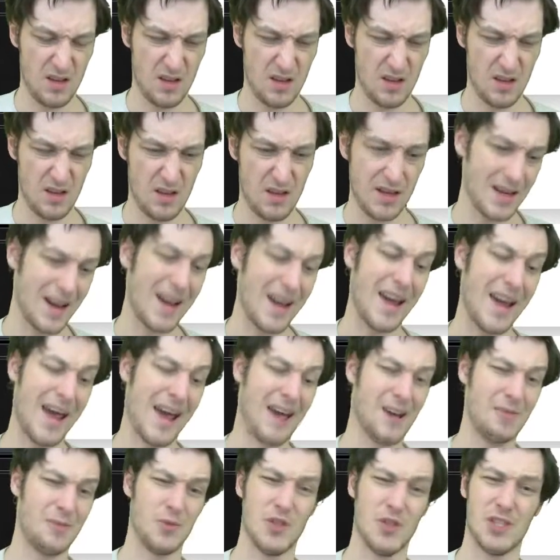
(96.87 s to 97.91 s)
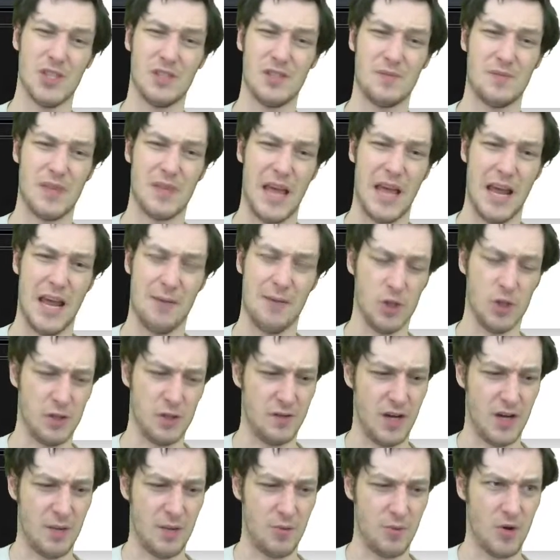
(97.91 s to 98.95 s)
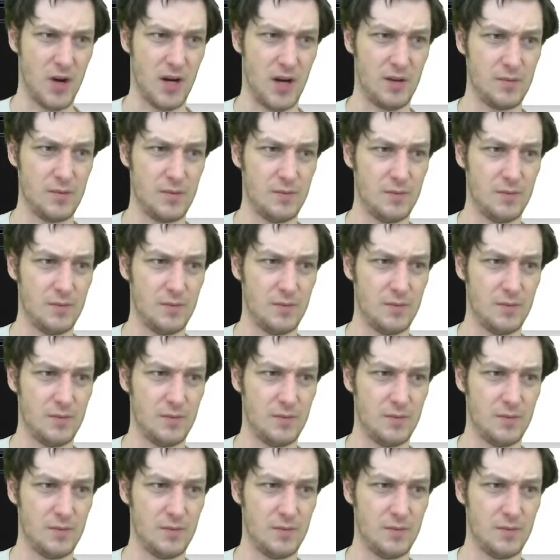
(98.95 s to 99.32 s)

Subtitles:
think I am just ambush vipering.